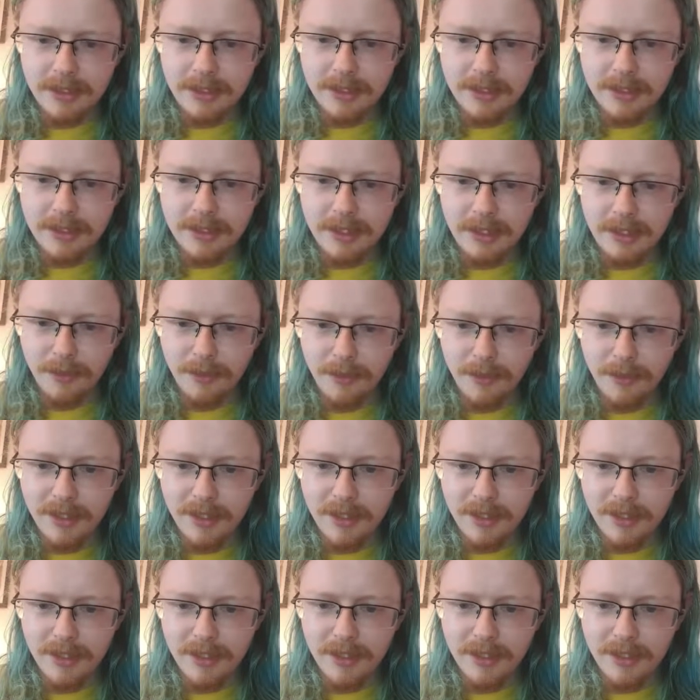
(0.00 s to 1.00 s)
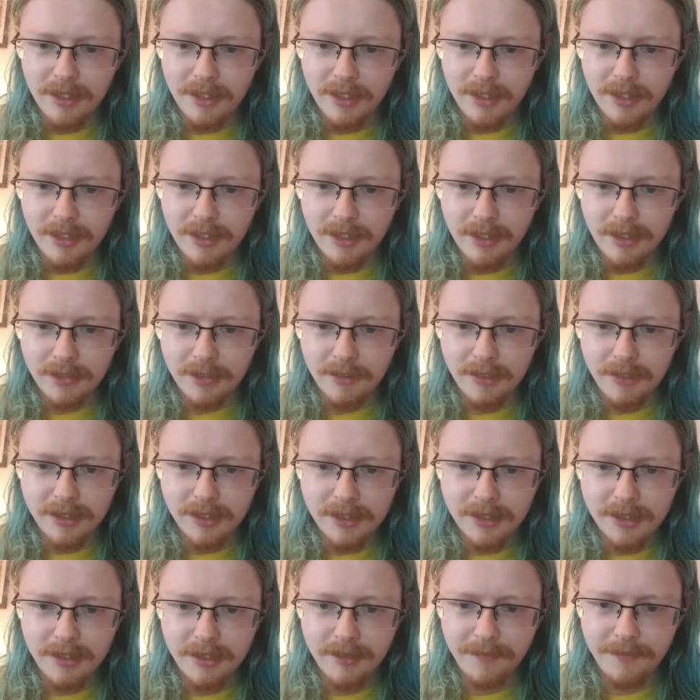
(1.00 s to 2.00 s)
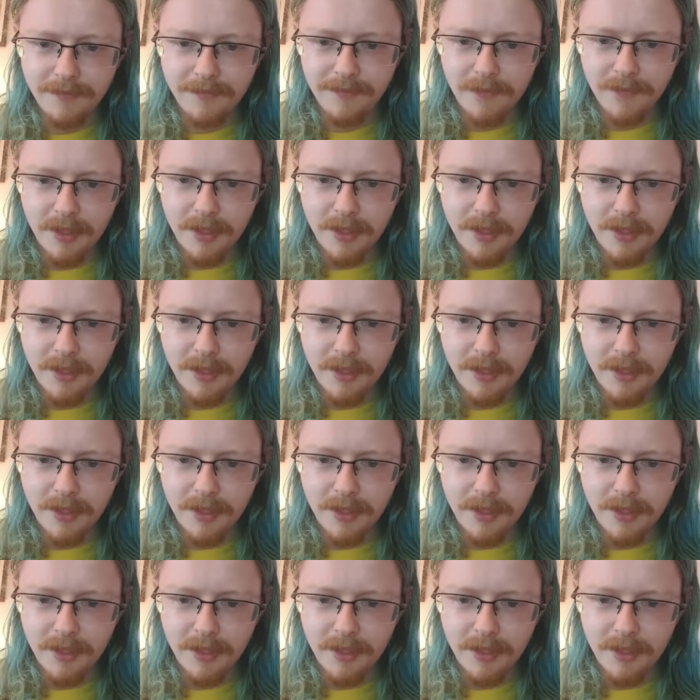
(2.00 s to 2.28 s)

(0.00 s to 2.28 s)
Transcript: Let me see.